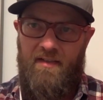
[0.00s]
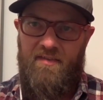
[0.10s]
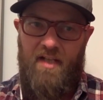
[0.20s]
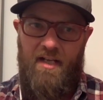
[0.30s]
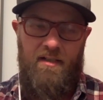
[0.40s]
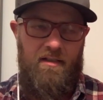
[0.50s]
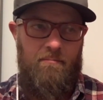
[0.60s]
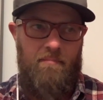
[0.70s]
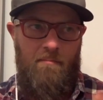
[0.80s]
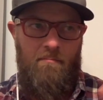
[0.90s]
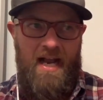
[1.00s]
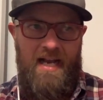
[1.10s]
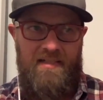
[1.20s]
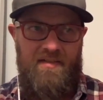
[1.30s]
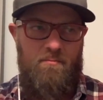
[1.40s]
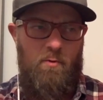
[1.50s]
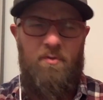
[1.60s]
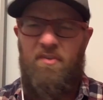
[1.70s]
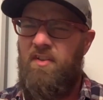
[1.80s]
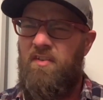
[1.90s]
It's not a max, what
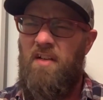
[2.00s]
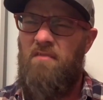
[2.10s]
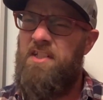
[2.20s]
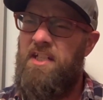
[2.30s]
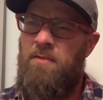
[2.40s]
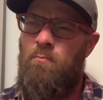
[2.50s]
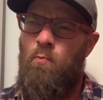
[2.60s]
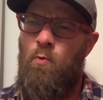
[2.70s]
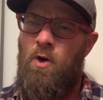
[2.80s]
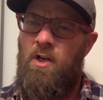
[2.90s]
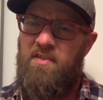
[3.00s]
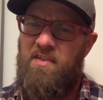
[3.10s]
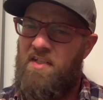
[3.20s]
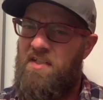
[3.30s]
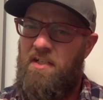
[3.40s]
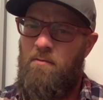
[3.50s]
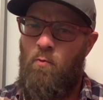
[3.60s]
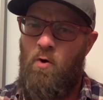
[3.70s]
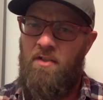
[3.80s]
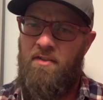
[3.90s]
was it, 17.1,
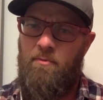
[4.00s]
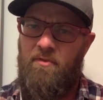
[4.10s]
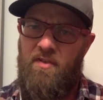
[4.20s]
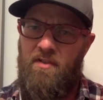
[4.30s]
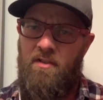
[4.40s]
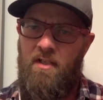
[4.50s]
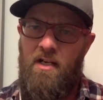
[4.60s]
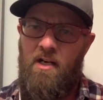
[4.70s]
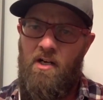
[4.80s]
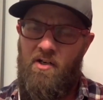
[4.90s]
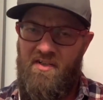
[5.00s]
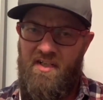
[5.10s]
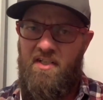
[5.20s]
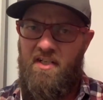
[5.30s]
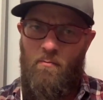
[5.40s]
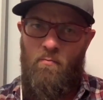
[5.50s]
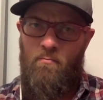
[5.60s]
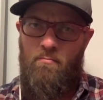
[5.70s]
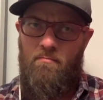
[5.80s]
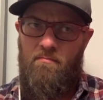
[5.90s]
16.1 that was or
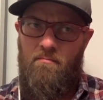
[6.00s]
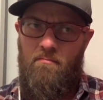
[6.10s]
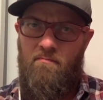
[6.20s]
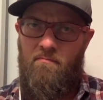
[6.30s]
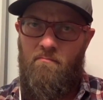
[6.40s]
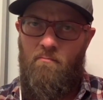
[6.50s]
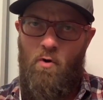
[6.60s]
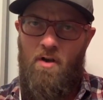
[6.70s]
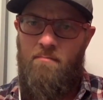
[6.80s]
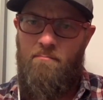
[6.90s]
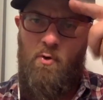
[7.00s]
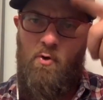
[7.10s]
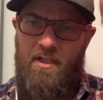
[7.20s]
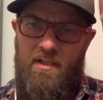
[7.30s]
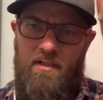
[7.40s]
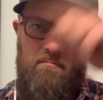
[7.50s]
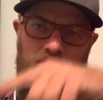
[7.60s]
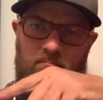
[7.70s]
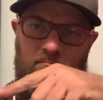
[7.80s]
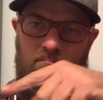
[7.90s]

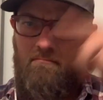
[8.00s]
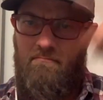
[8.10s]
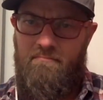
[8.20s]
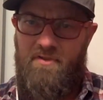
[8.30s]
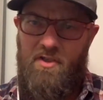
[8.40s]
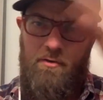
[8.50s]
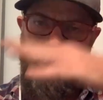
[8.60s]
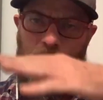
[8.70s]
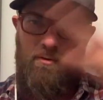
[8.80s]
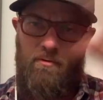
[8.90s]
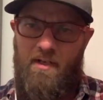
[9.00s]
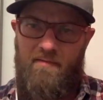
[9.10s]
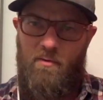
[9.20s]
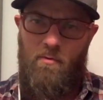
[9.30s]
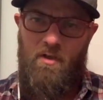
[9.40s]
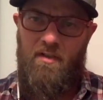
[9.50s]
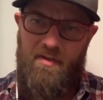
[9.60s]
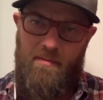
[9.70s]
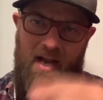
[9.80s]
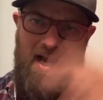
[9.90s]
16.1.2 or whatever it was,
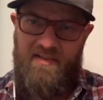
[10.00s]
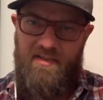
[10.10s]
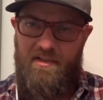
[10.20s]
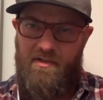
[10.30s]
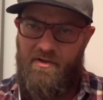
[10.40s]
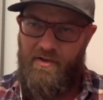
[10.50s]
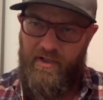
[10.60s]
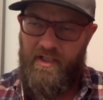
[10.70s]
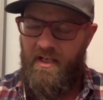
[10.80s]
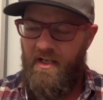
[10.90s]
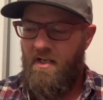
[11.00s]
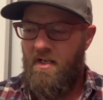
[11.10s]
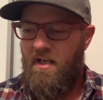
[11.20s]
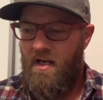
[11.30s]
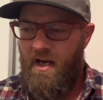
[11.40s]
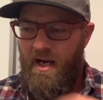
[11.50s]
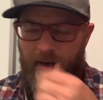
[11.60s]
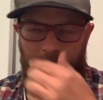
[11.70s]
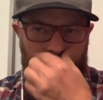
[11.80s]
the max clean and jerk. Right.